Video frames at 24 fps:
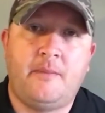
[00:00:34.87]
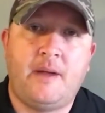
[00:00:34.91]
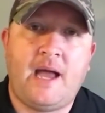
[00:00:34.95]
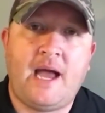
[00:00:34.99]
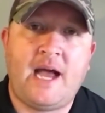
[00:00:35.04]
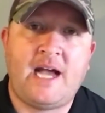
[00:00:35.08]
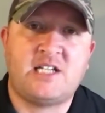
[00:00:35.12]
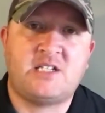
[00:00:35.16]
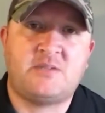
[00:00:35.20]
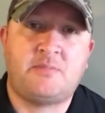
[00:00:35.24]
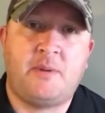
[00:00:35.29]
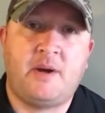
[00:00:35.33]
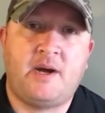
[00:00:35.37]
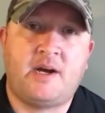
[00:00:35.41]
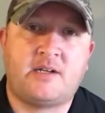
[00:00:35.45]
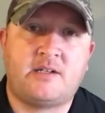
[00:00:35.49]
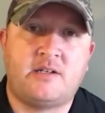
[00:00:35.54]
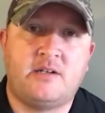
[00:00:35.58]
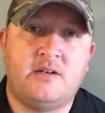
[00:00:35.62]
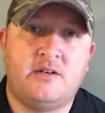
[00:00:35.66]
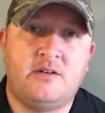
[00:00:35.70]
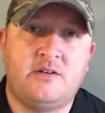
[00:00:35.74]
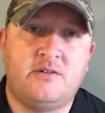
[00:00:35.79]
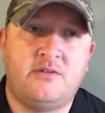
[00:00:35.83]
aspect
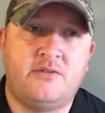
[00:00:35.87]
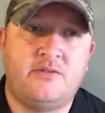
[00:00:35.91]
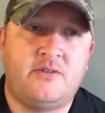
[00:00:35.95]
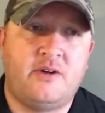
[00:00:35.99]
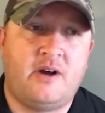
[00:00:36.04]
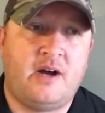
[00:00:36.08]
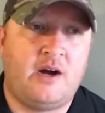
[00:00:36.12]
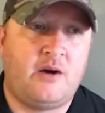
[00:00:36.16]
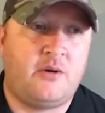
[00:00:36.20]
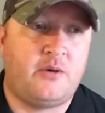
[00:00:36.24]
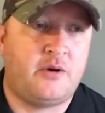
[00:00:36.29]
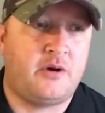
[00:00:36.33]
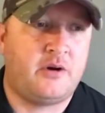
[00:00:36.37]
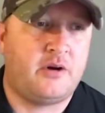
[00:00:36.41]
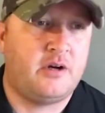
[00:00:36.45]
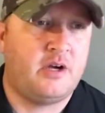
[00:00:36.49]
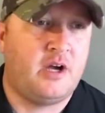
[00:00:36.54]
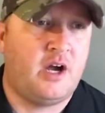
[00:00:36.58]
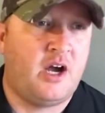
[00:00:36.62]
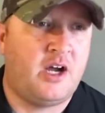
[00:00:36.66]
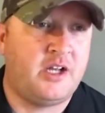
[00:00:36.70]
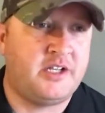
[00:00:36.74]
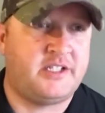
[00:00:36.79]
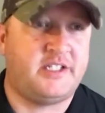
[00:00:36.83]
of our
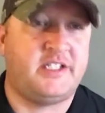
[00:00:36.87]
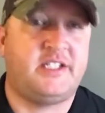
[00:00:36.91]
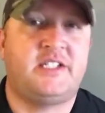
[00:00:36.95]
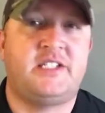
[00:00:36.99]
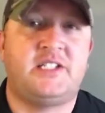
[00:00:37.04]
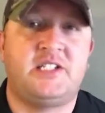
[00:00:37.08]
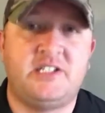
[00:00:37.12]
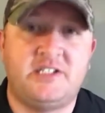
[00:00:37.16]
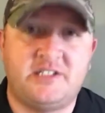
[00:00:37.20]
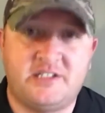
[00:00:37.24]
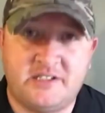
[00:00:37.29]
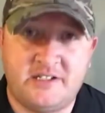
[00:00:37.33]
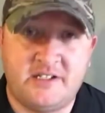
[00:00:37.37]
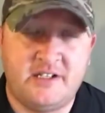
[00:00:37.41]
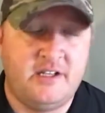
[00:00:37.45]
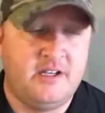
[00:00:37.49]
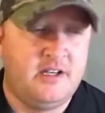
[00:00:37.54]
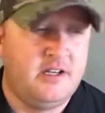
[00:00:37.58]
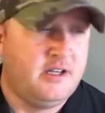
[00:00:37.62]
hunting season.